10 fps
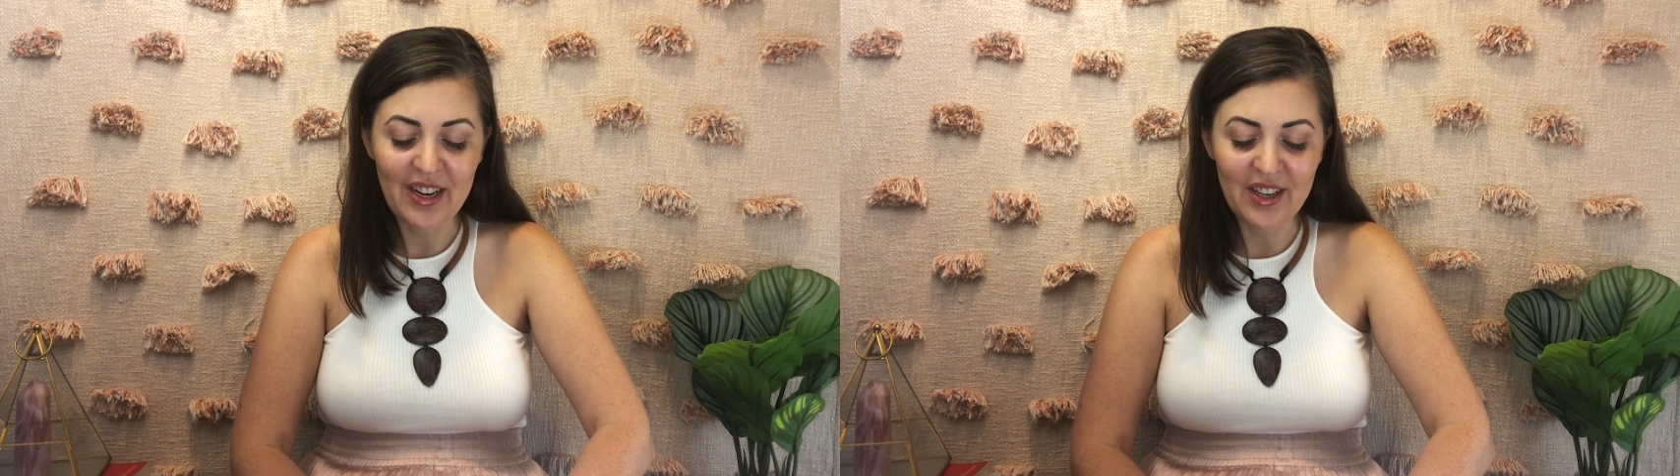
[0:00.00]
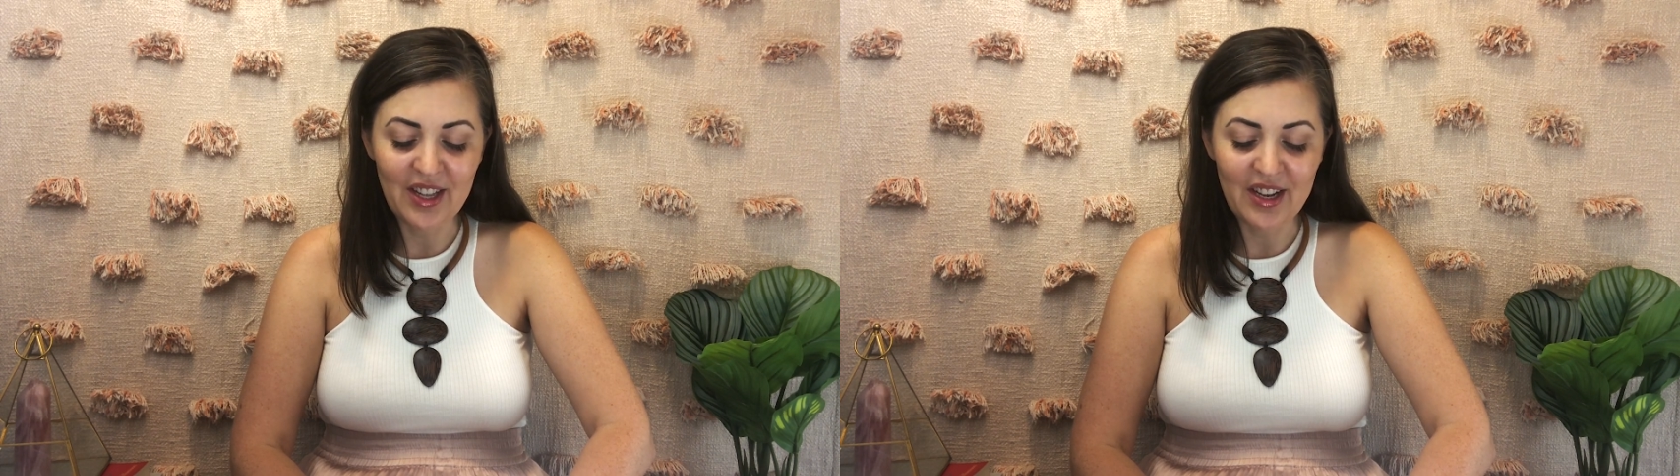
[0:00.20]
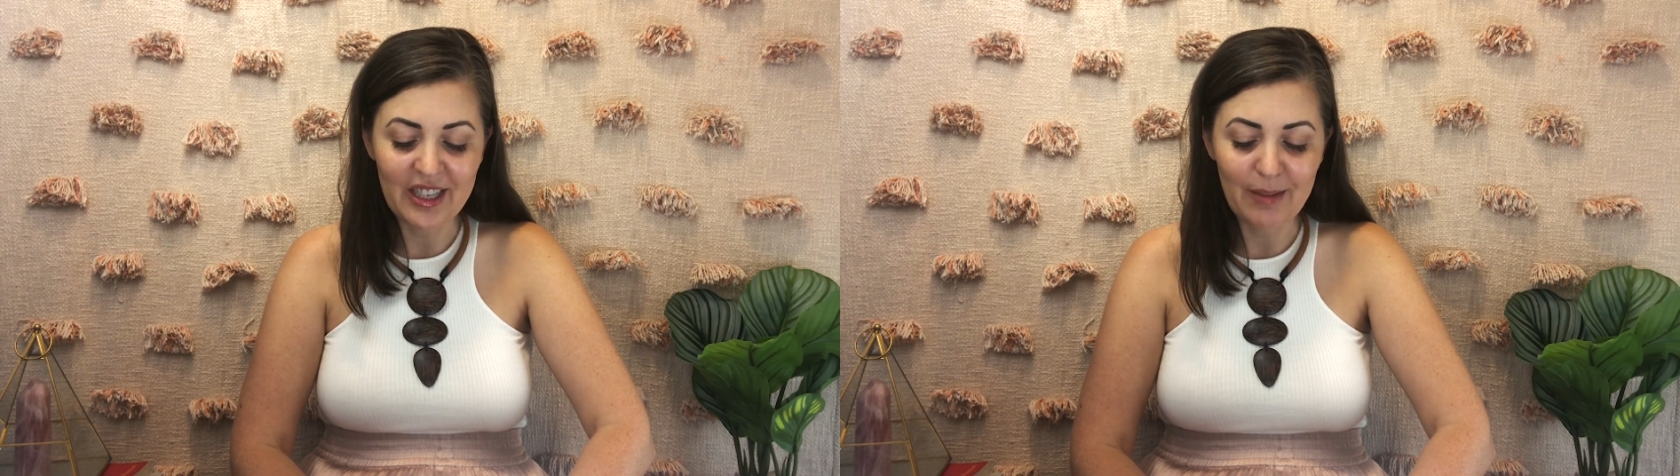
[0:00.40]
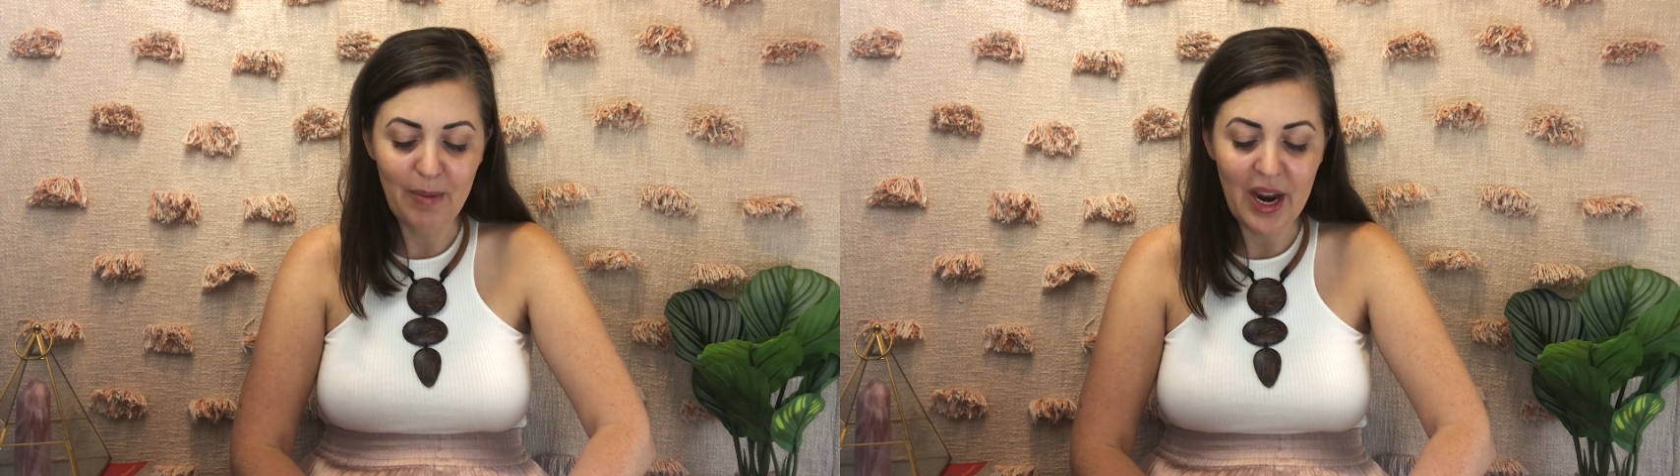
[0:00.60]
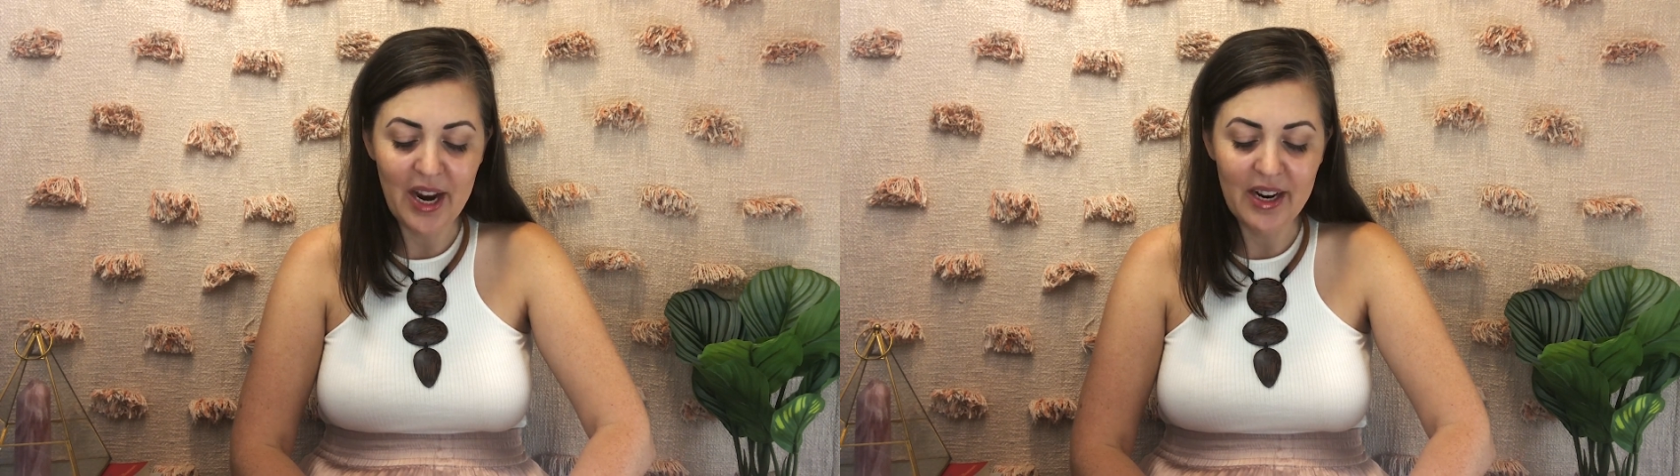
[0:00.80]
into that
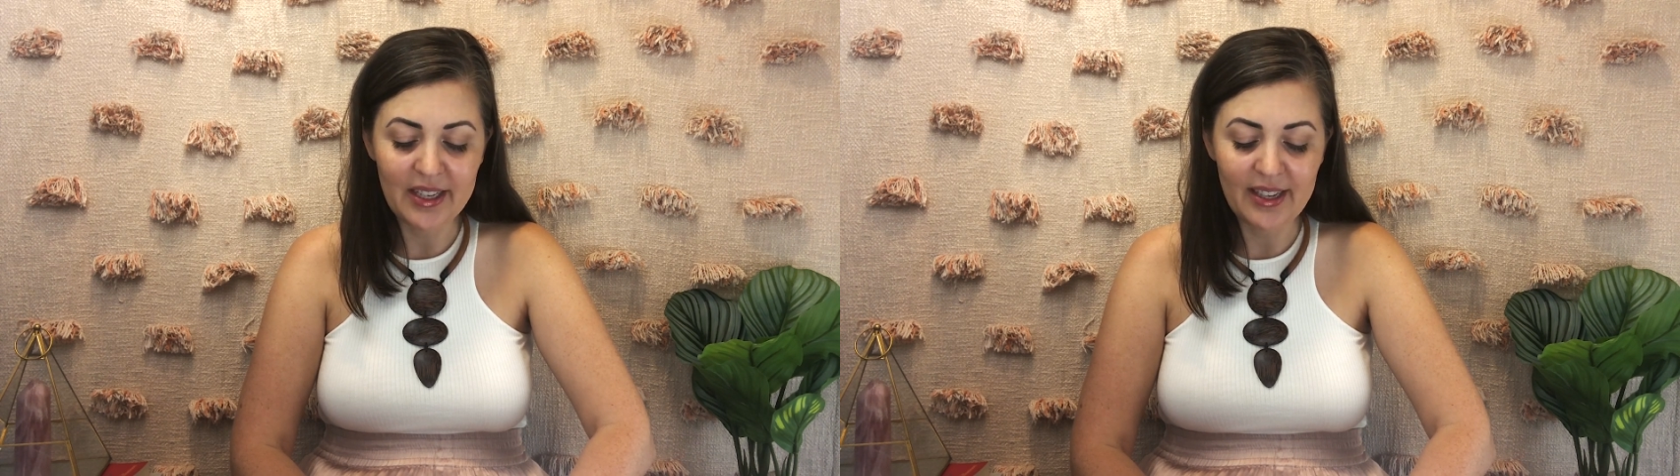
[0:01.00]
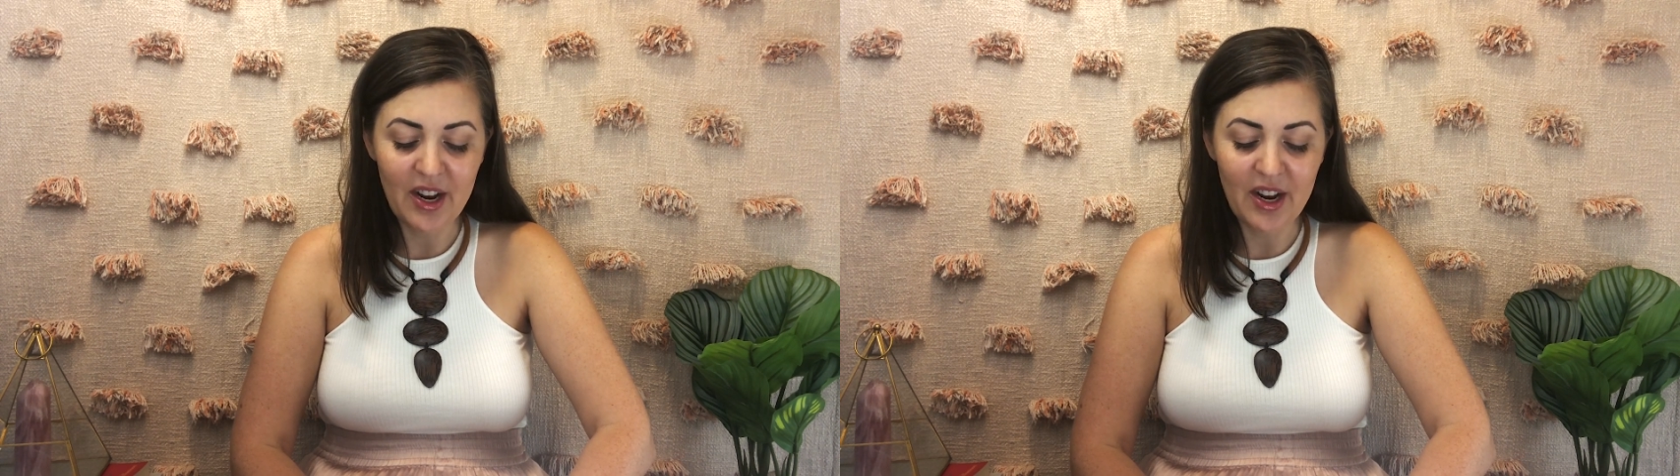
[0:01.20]
space,